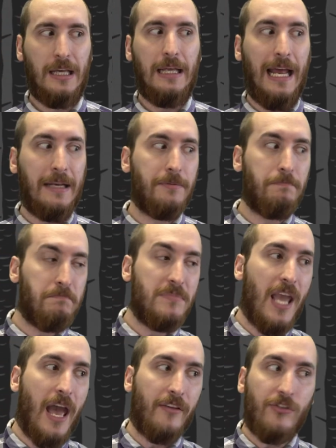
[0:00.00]
And
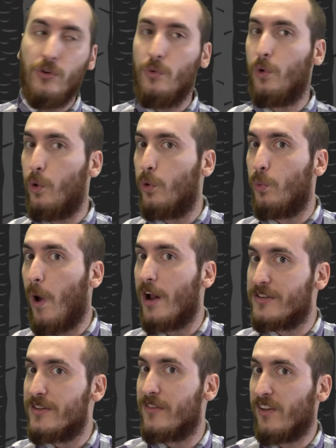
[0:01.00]
yes, you could
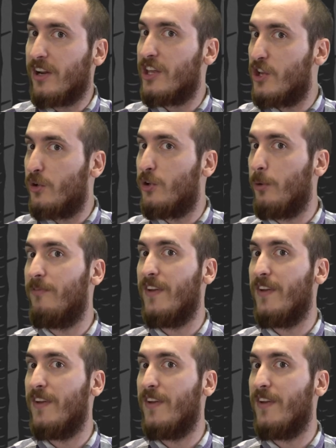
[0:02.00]
watch this on a YouTube